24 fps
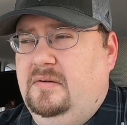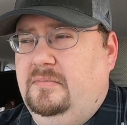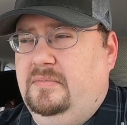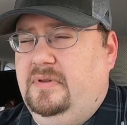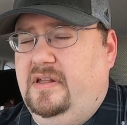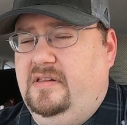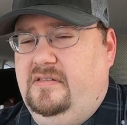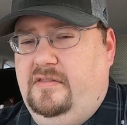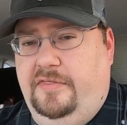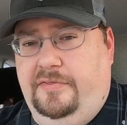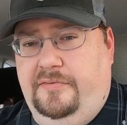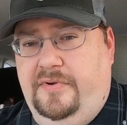
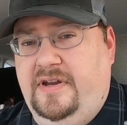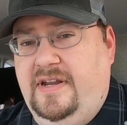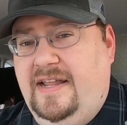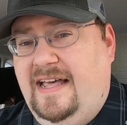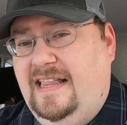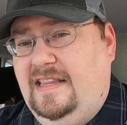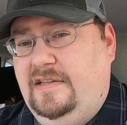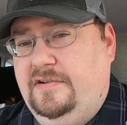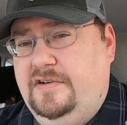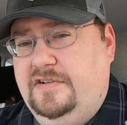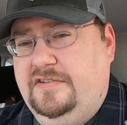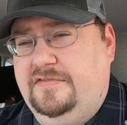plus the
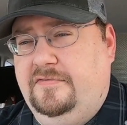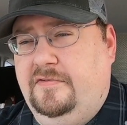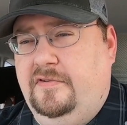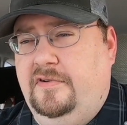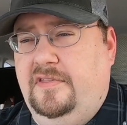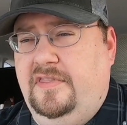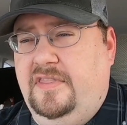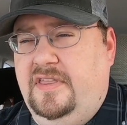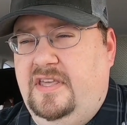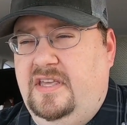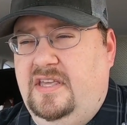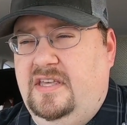$3
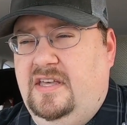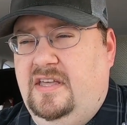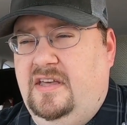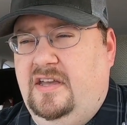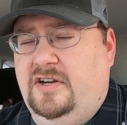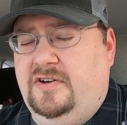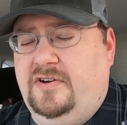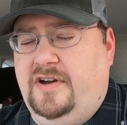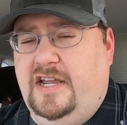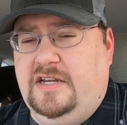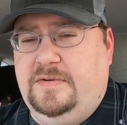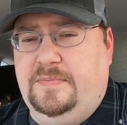for the
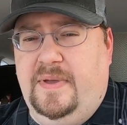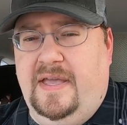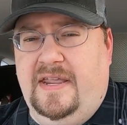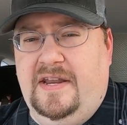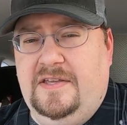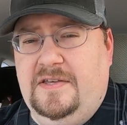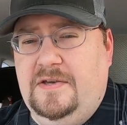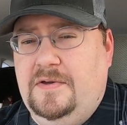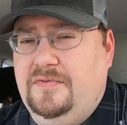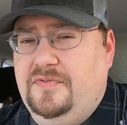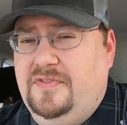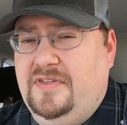Crash
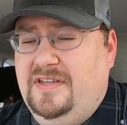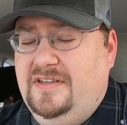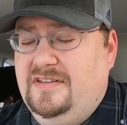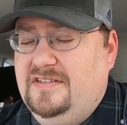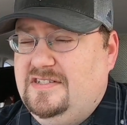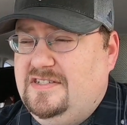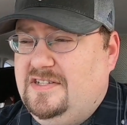Bandicoot thing.